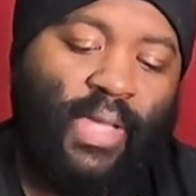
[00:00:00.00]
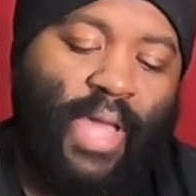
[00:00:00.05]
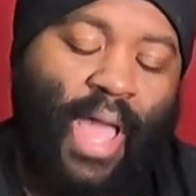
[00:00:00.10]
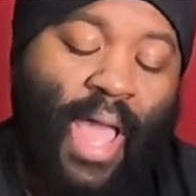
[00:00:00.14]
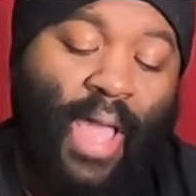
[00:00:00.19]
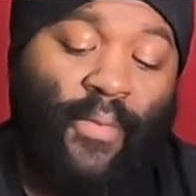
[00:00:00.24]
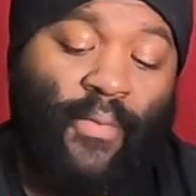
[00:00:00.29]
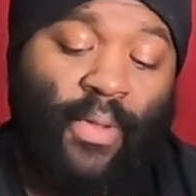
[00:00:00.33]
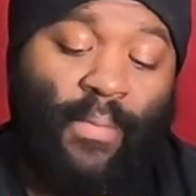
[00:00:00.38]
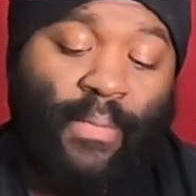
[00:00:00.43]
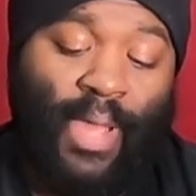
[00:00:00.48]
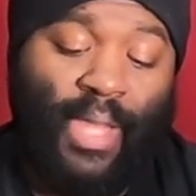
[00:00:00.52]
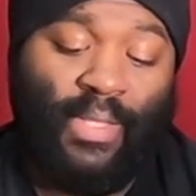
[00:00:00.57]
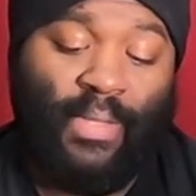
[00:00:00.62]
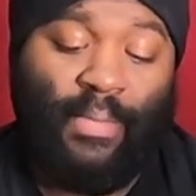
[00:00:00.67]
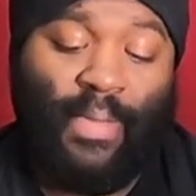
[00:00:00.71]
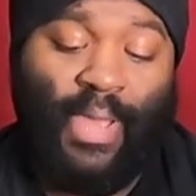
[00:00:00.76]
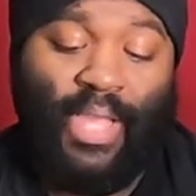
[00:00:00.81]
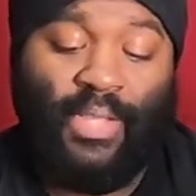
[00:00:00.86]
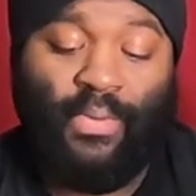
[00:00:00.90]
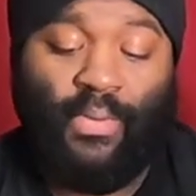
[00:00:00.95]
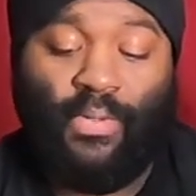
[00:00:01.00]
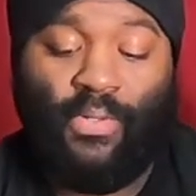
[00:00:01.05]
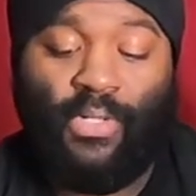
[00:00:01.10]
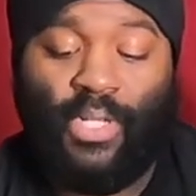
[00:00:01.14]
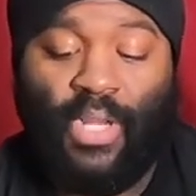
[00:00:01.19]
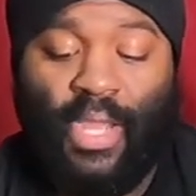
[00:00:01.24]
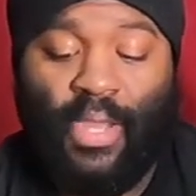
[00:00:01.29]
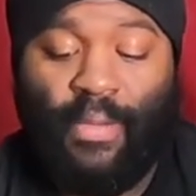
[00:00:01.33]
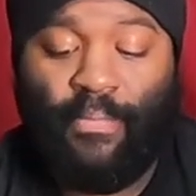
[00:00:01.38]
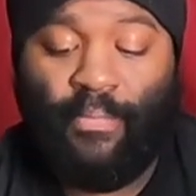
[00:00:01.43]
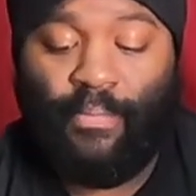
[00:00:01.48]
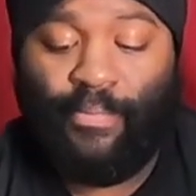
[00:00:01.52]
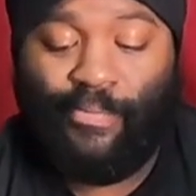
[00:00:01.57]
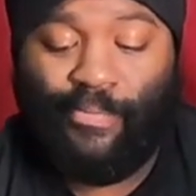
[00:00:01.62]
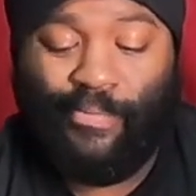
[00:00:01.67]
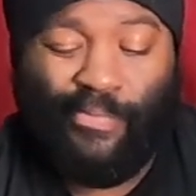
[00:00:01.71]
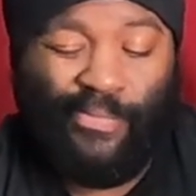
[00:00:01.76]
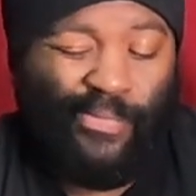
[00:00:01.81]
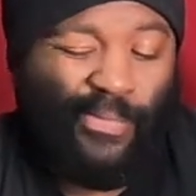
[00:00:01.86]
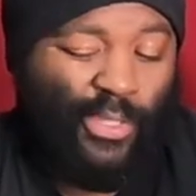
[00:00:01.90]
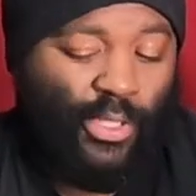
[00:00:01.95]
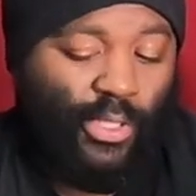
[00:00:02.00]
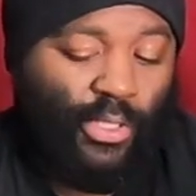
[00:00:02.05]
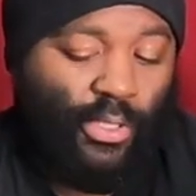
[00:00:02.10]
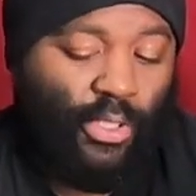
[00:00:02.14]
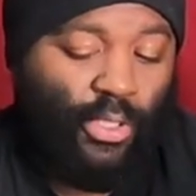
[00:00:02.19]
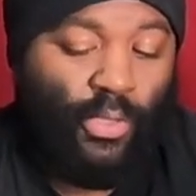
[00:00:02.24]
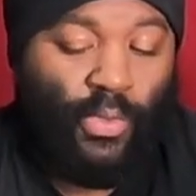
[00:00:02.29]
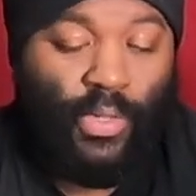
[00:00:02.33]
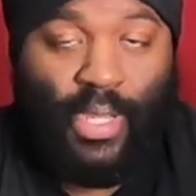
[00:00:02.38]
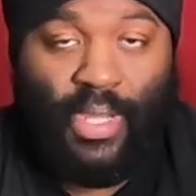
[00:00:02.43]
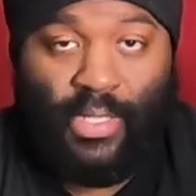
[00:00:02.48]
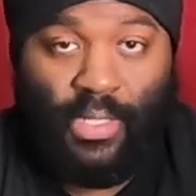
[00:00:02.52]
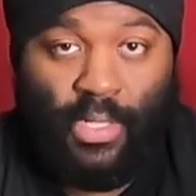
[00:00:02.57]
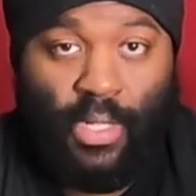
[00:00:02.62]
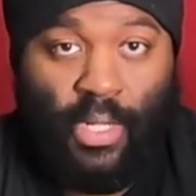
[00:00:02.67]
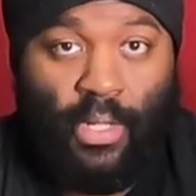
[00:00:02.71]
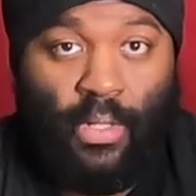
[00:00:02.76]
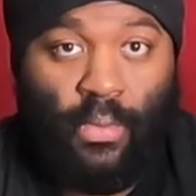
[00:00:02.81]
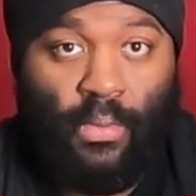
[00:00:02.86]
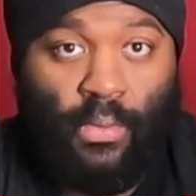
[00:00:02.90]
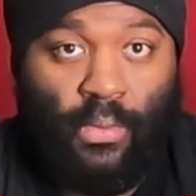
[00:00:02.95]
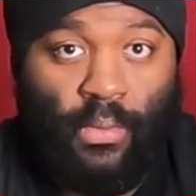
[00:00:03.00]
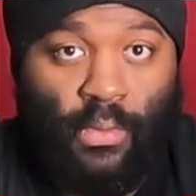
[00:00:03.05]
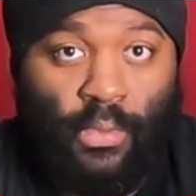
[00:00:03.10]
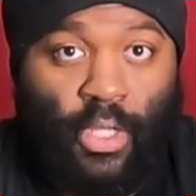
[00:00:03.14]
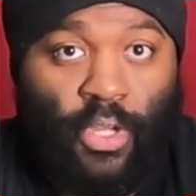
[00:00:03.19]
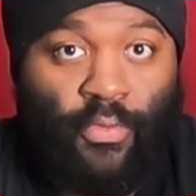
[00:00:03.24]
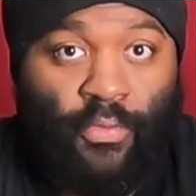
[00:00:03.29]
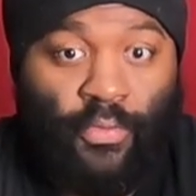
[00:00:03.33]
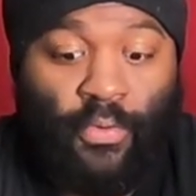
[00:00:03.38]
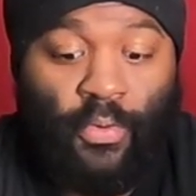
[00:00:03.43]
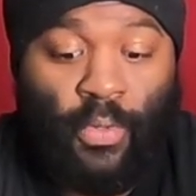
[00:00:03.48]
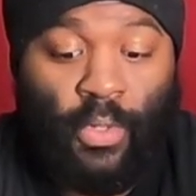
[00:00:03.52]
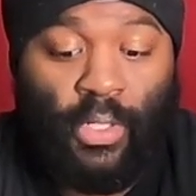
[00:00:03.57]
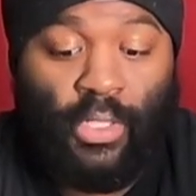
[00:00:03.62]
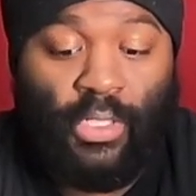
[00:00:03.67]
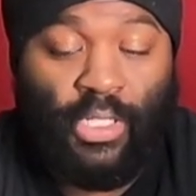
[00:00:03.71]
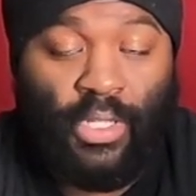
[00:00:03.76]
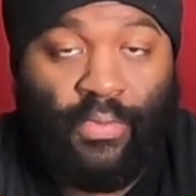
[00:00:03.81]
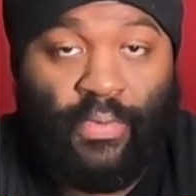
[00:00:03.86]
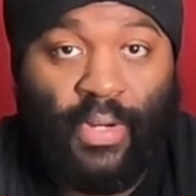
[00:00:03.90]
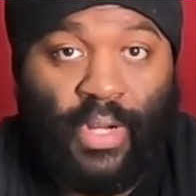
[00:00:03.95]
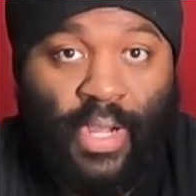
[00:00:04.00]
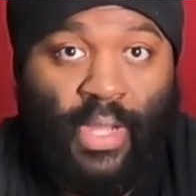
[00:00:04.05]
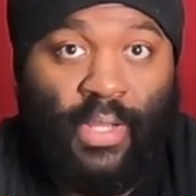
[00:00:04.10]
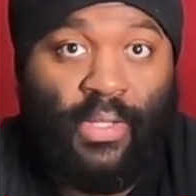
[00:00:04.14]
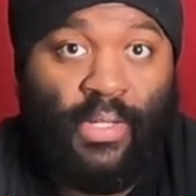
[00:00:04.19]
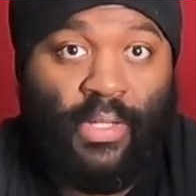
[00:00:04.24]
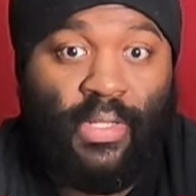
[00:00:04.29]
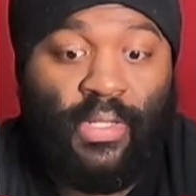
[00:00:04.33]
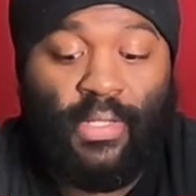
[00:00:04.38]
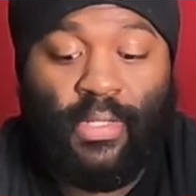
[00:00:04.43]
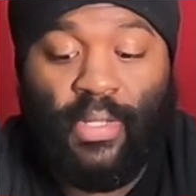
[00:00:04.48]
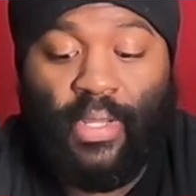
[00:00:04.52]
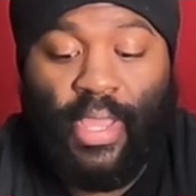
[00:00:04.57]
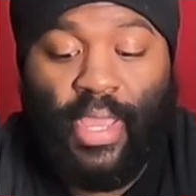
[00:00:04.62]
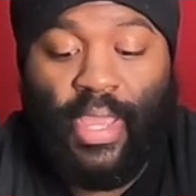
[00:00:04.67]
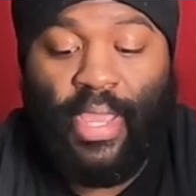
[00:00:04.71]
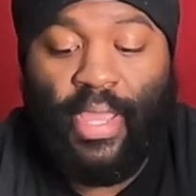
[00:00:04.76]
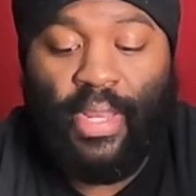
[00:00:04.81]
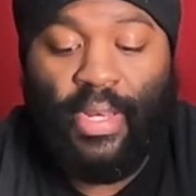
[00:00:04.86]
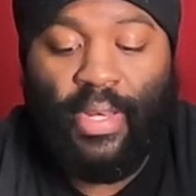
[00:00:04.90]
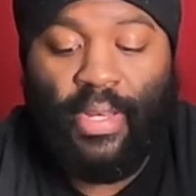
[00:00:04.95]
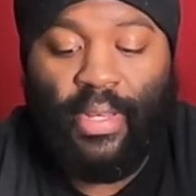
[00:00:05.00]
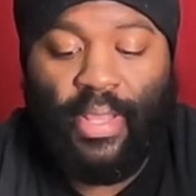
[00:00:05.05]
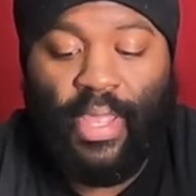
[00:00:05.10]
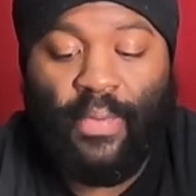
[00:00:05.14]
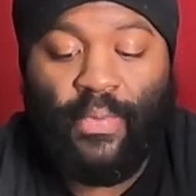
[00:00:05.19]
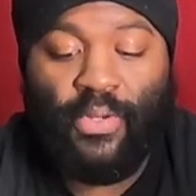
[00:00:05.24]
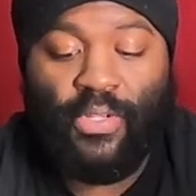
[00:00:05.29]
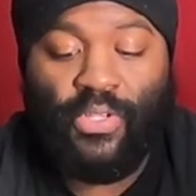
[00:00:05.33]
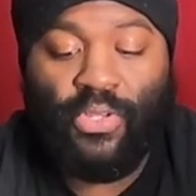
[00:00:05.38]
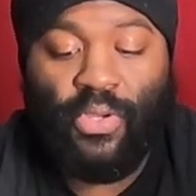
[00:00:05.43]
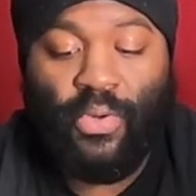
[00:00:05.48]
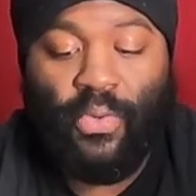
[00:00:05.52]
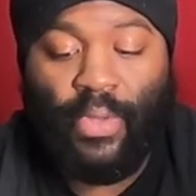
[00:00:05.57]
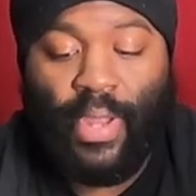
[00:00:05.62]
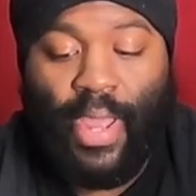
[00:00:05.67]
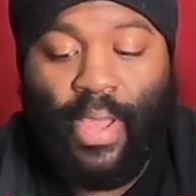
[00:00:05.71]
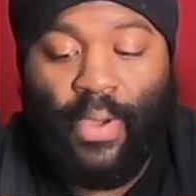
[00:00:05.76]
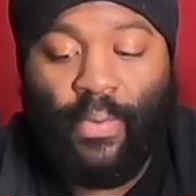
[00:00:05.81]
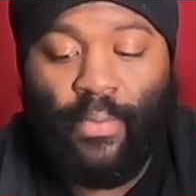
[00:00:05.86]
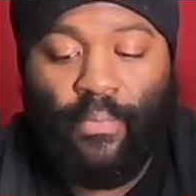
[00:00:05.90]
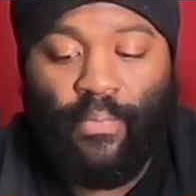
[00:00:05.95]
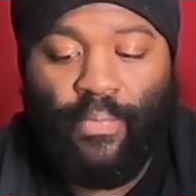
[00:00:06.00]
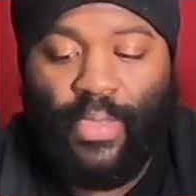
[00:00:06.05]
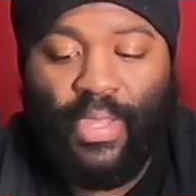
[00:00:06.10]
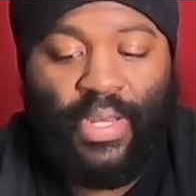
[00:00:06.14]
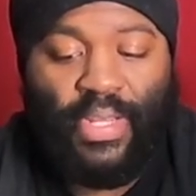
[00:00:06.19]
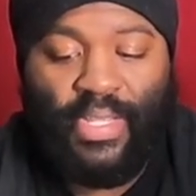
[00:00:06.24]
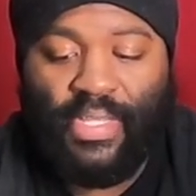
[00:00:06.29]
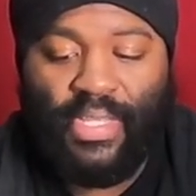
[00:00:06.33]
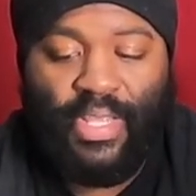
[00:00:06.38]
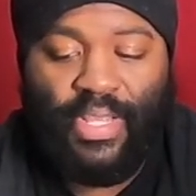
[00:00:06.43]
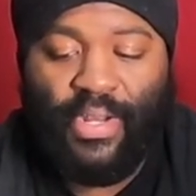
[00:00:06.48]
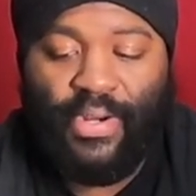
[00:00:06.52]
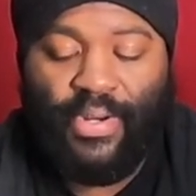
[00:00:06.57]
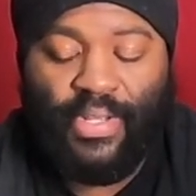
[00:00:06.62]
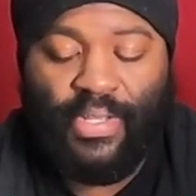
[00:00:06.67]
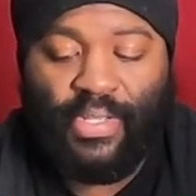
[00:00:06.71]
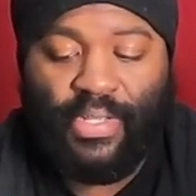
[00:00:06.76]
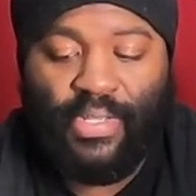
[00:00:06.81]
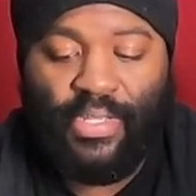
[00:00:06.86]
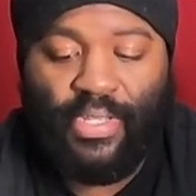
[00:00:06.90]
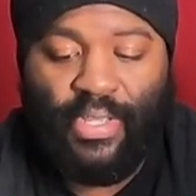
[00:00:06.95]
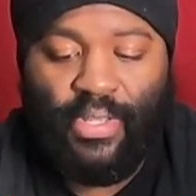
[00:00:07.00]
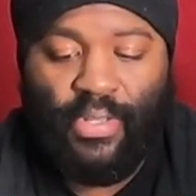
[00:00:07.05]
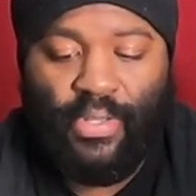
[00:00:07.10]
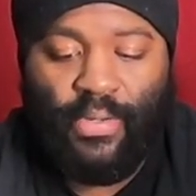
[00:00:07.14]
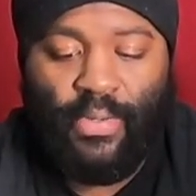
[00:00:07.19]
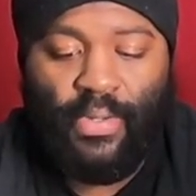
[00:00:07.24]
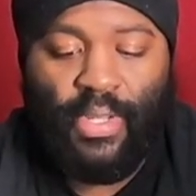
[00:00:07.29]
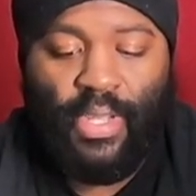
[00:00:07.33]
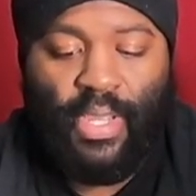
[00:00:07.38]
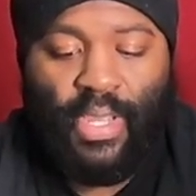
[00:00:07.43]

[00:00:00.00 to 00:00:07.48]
I went back to Bass Pro Shop 2 days ago looking for different colors, and they were sold out. And he said they're discontinued.